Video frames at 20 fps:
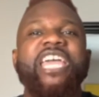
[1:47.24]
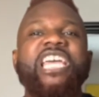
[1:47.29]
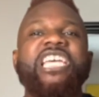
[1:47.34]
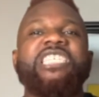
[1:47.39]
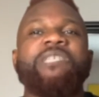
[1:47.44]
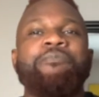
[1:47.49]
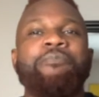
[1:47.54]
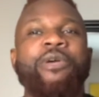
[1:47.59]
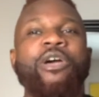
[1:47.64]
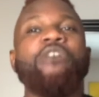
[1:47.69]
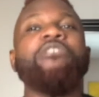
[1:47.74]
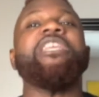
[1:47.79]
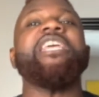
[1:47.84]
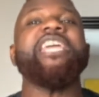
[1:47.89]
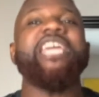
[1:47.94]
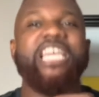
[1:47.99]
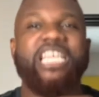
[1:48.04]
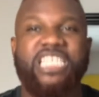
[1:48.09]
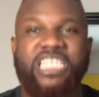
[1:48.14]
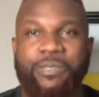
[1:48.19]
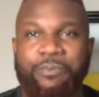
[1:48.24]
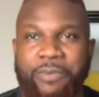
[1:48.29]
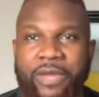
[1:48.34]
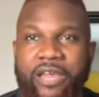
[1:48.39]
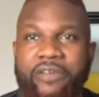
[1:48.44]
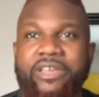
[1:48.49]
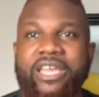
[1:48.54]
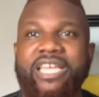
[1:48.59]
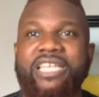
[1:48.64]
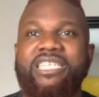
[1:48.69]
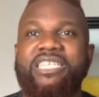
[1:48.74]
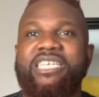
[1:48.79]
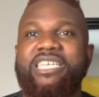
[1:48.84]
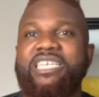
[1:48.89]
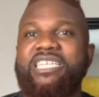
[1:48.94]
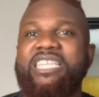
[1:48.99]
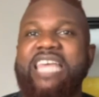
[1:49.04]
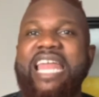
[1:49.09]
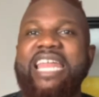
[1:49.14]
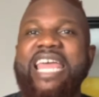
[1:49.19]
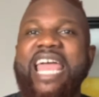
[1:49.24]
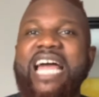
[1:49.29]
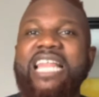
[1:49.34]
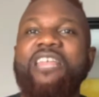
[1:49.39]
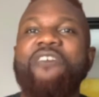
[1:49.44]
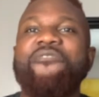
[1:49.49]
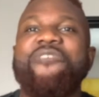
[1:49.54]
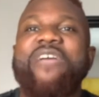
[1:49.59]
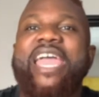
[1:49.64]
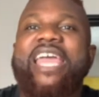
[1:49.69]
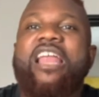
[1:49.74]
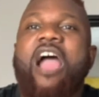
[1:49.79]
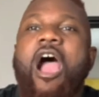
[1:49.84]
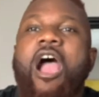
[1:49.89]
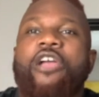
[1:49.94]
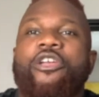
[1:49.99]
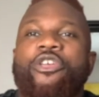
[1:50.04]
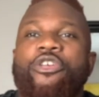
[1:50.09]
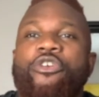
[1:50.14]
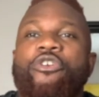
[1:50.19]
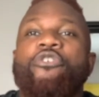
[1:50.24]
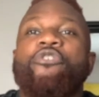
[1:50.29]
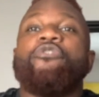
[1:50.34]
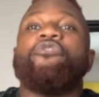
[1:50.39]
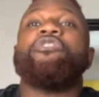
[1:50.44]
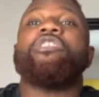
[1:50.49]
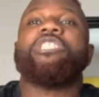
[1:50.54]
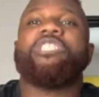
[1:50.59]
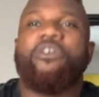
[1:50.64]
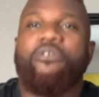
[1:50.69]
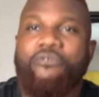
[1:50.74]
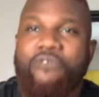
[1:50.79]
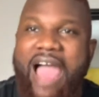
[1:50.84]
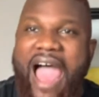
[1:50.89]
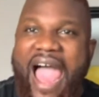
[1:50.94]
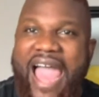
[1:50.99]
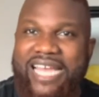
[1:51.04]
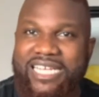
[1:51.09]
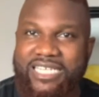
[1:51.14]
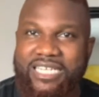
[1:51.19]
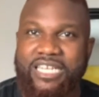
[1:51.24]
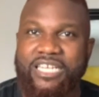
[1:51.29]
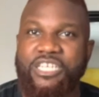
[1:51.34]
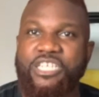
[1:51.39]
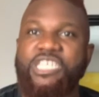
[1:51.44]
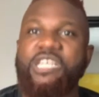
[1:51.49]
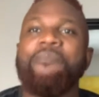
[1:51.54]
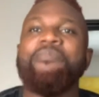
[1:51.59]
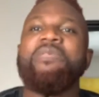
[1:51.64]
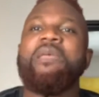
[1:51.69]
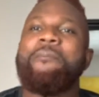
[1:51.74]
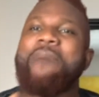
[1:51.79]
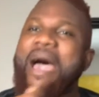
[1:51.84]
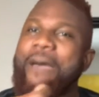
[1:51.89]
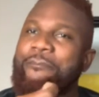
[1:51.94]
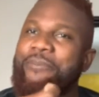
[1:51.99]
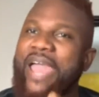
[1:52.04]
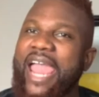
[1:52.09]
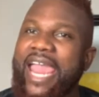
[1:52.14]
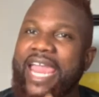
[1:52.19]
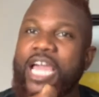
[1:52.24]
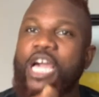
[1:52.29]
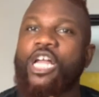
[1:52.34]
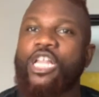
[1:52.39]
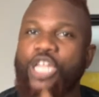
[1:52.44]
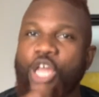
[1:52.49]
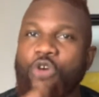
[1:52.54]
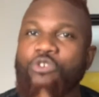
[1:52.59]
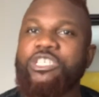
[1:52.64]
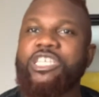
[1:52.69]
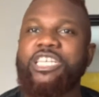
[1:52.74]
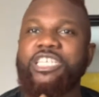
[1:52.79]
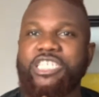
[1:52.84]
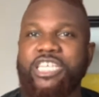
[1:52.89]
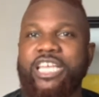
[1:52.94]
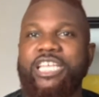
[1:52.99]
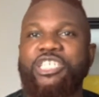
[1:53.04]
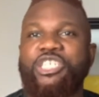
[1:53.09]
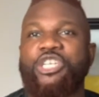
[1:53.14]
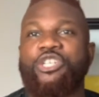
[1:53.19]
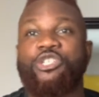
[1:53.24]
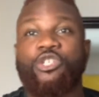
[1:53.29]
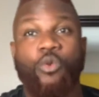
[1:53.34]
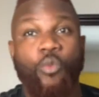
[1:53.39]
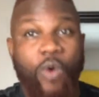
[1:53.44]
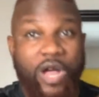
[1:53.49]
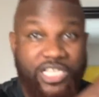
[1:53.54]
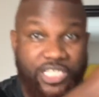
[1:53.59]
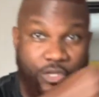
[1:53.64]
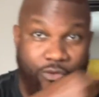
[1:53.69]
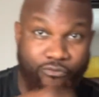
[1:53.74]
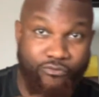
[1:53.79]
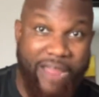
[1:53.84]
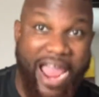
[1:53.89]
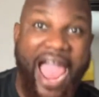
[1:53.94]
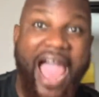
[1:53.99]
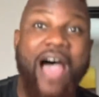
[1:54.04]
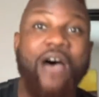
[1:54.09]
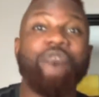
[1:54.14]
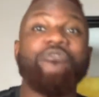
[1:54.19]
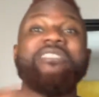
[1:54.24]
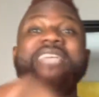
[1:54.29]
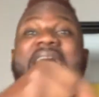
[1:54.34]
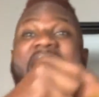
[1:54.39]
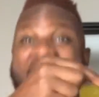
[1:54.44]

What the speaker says: is building experiences that elevate our youth's horizons by paying close attention to what's around